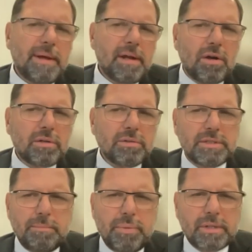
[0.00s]
about
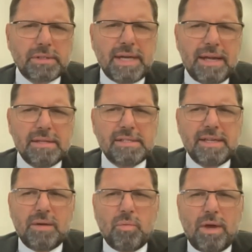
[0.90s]
articles and books kind of the
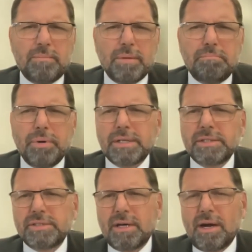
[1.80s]
same way, but
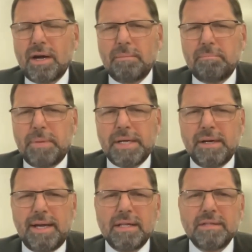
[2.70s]
books are
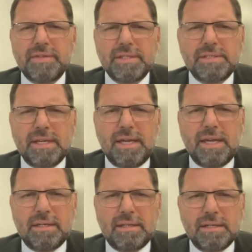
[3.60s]
bigger elephants to
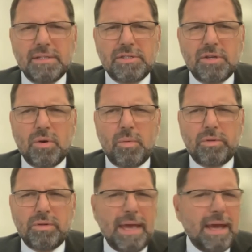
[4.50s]
eat. And so, mm-hmm.
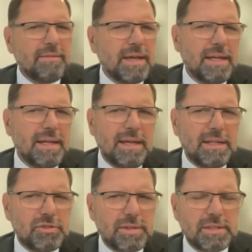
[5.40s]
do you have any
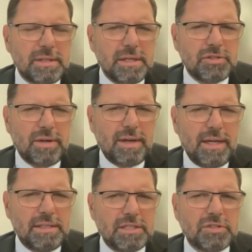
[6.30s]
tricks of the
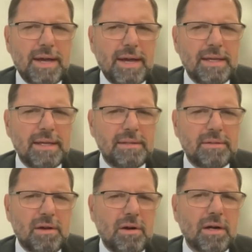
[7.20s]
trade to try to get
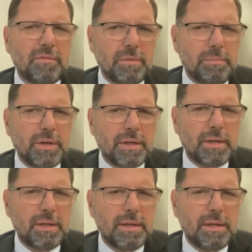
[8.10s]
to the heart of a book?